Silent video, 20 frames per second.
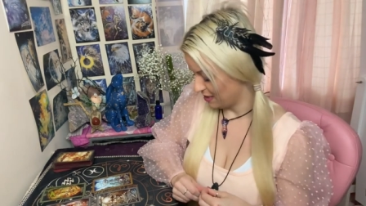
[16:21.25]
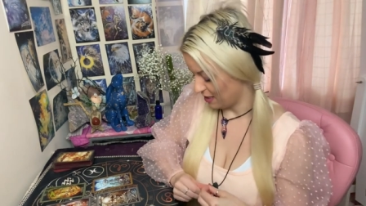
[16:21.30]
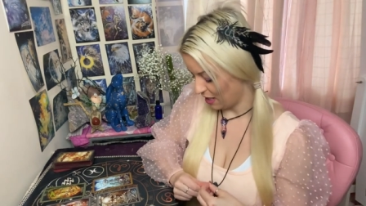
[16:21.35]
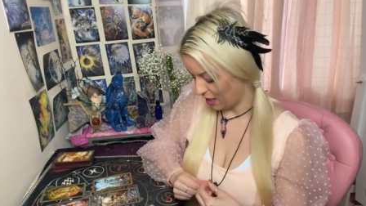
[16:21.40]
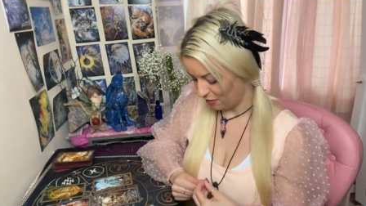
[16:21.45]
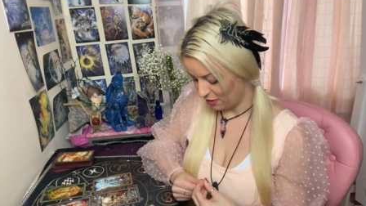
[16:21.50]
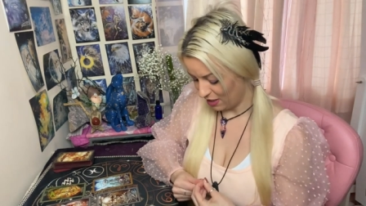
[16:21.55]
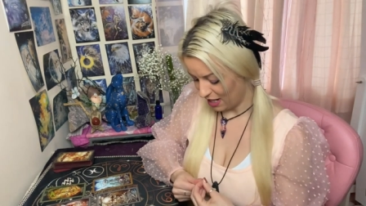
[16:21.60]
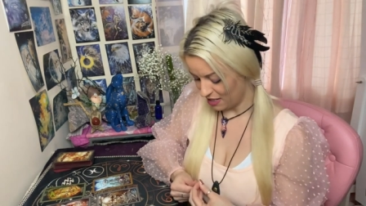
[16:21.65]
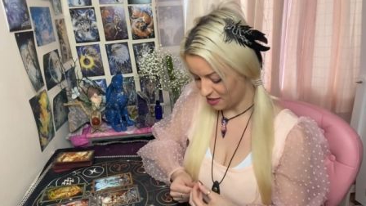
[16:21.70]

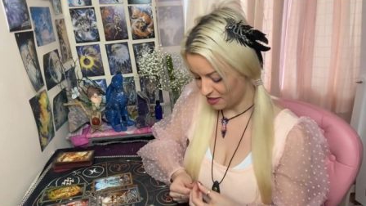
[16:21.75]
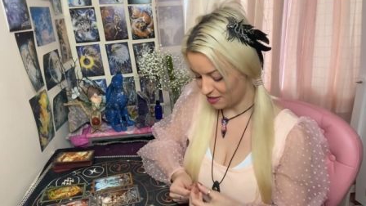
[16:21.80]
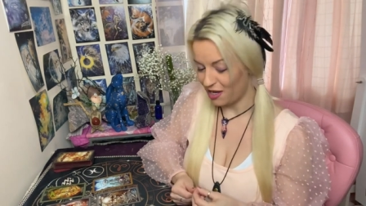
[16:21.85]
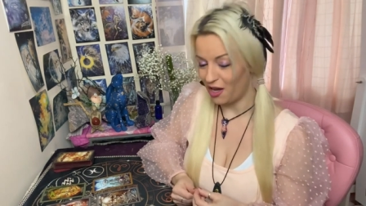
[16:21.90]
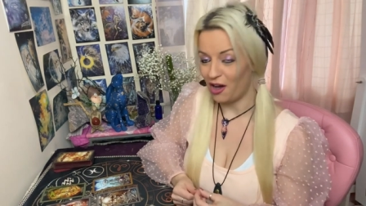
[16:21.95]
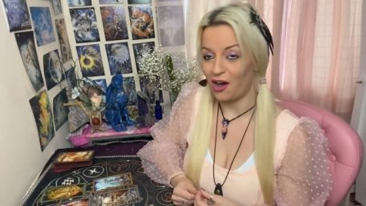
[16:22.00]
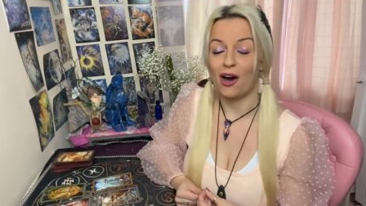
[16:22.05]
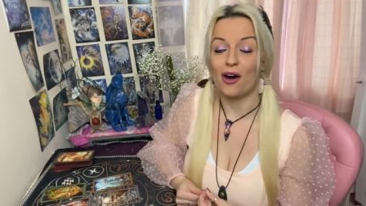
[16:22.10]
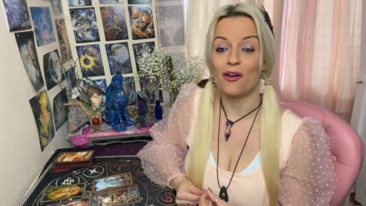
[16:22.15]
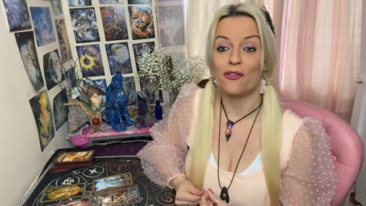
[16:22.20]
So let's
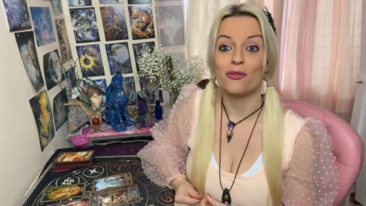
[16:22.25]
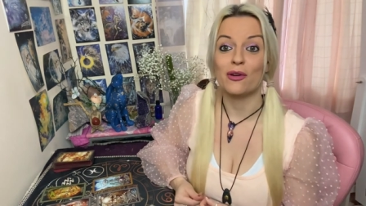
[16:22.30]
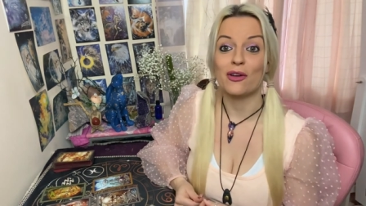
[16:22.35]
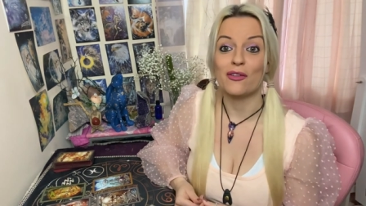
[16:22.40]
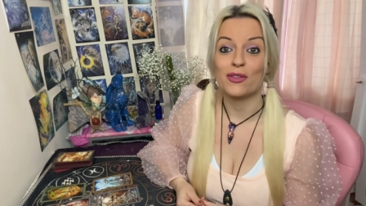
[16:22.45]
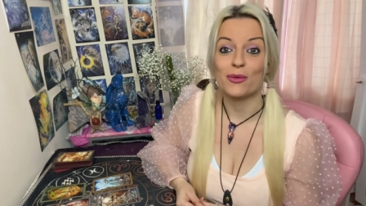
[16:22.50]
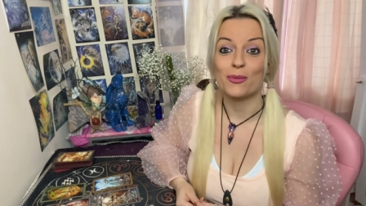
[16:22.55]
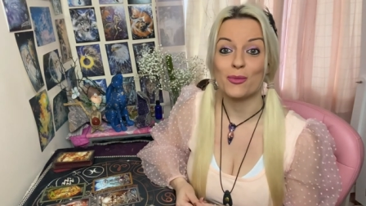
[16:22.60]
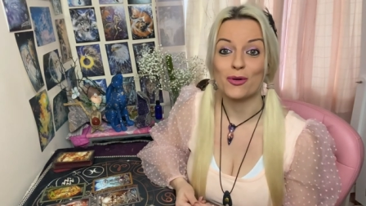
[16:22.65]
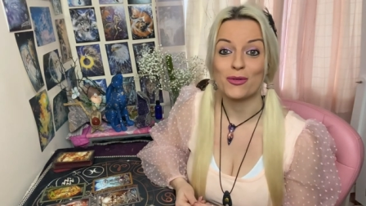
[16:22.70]
start off
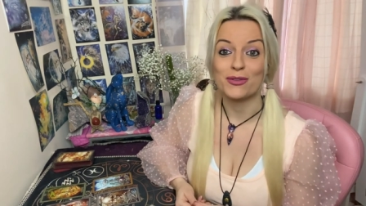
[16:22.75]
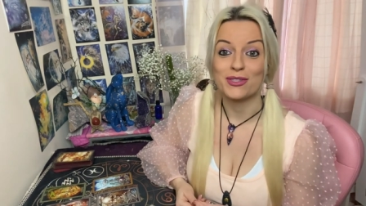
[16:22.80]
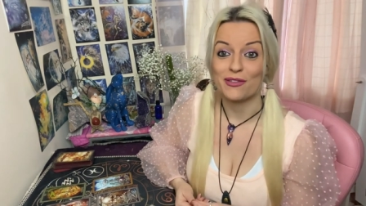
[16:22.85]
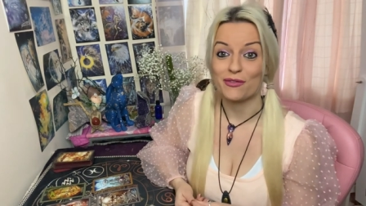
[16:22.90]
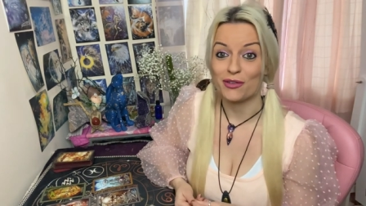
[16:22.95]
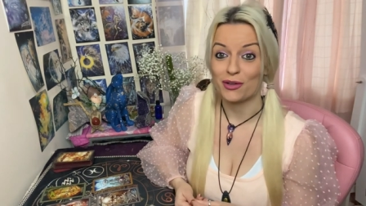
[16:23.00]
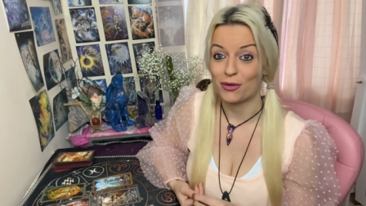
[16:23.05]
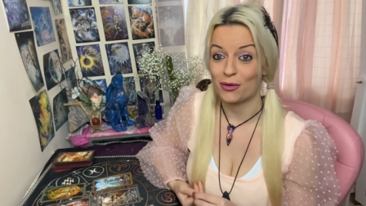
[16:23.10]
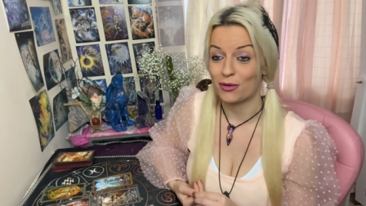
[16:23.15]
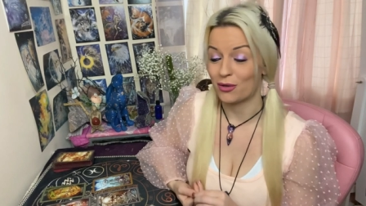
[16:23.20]
with the more
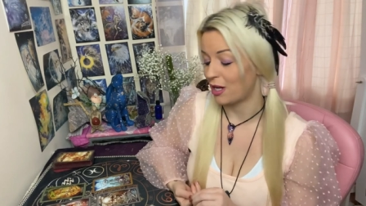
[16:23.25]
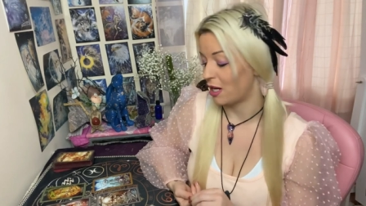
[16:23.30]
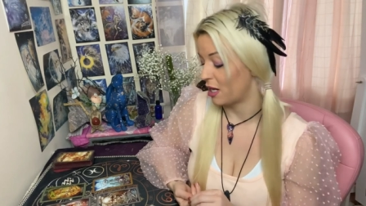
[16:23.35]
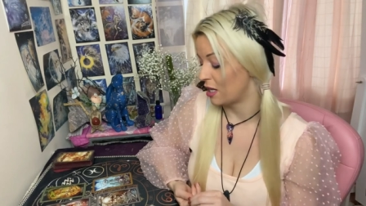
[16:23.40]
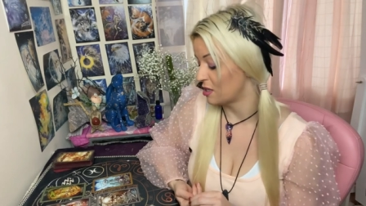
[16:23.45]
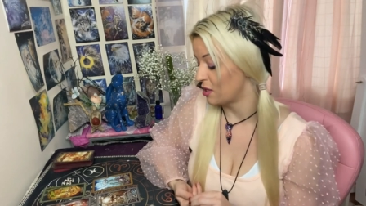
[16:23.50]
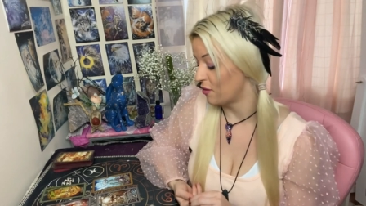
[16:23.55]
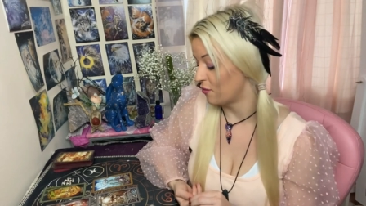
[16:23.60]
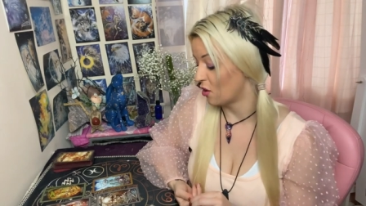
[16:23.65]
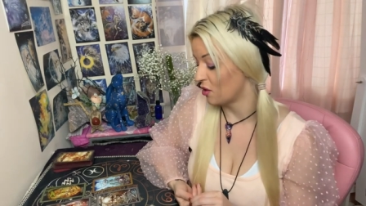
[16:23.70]
difficult
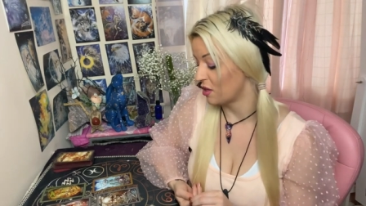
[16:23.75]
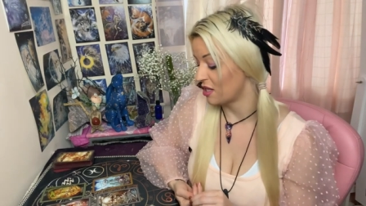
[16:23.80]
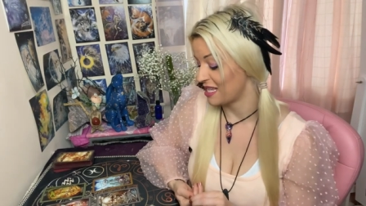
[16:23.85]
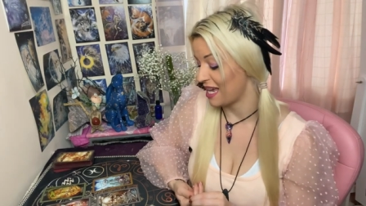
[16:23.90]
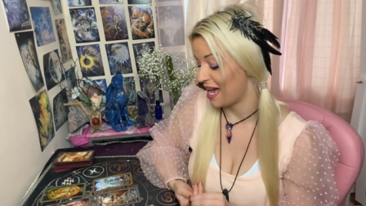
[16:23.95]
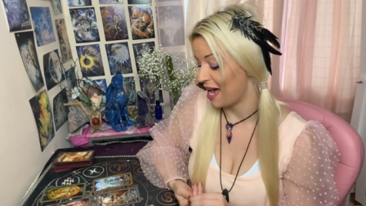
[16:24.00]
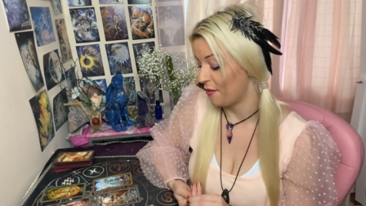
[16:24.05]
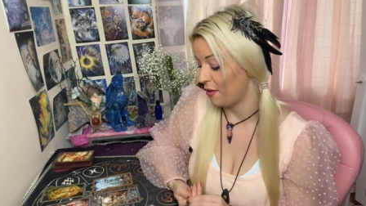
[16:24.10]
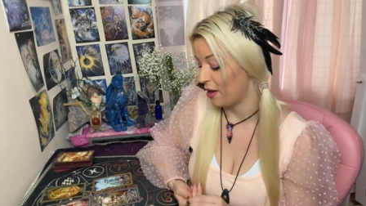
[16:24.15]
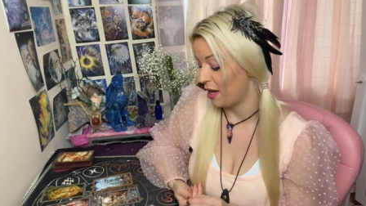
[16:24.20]
cards. You've got the
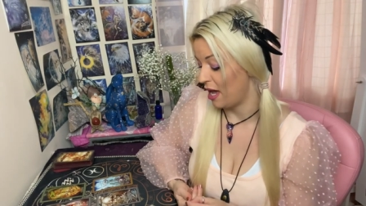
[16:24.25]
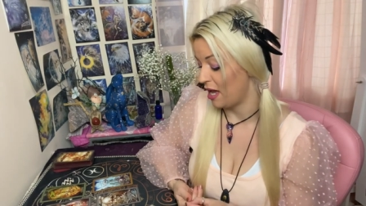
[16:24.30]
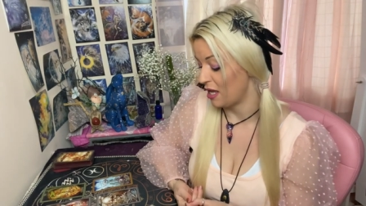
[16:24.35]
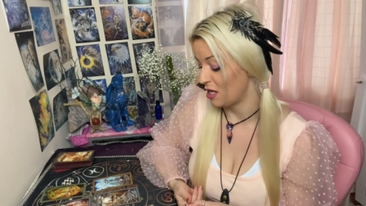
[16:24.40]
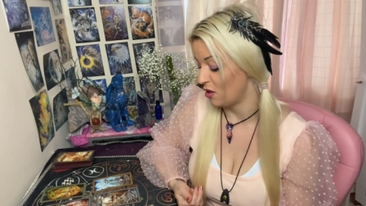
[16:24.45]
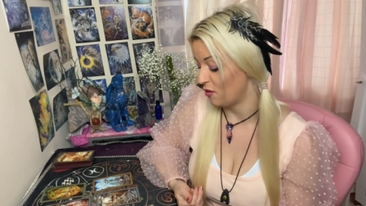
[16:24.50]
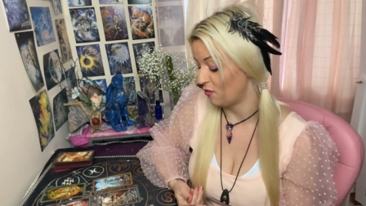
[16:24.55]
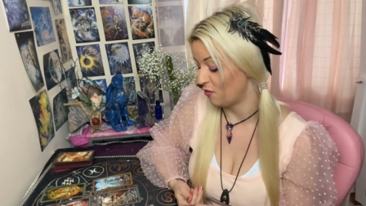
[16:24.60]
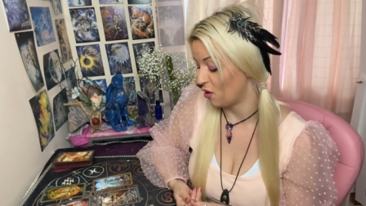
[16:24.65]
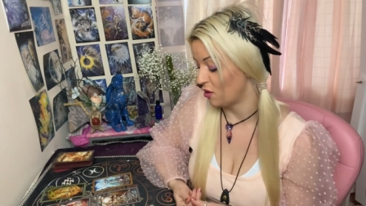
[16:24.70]
Tower
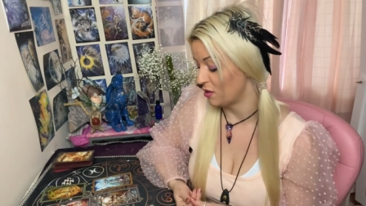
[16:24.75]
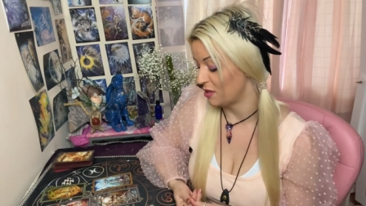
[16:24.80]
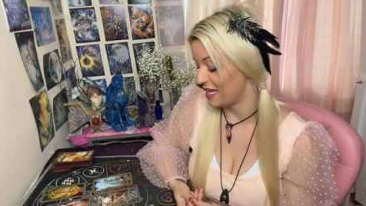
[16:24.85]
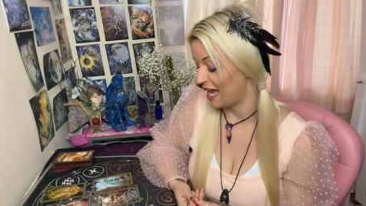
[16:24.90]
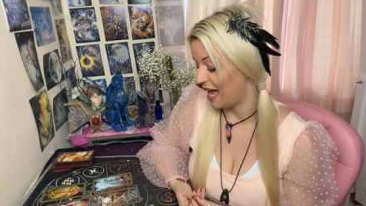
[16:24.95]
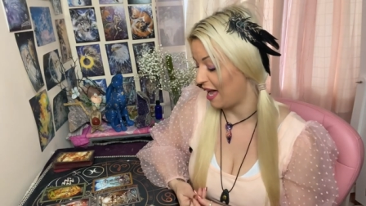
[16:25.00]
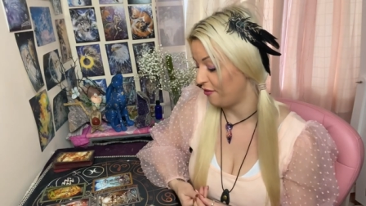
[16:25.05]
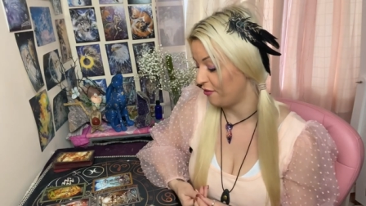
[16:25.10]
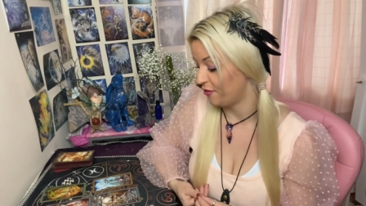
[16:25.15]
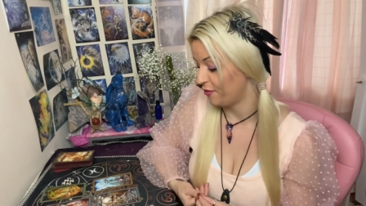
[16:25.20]
and you've got
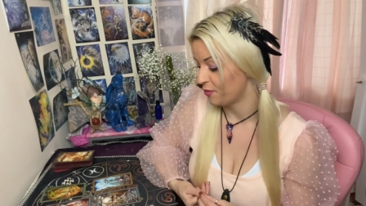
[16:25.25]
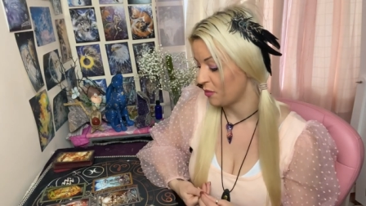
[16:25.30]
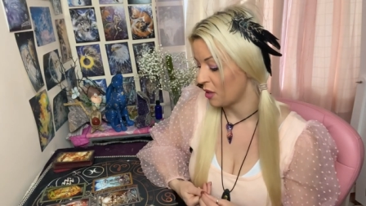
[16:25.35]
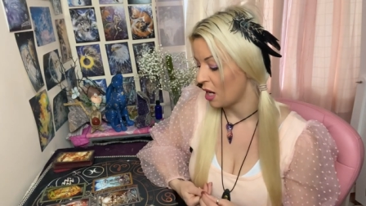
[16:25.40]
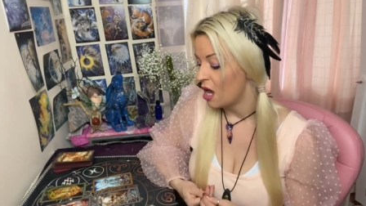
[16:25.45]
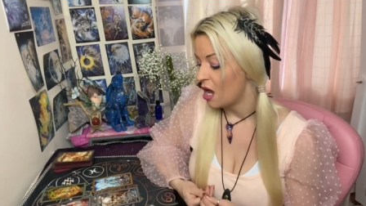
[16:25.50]
Death.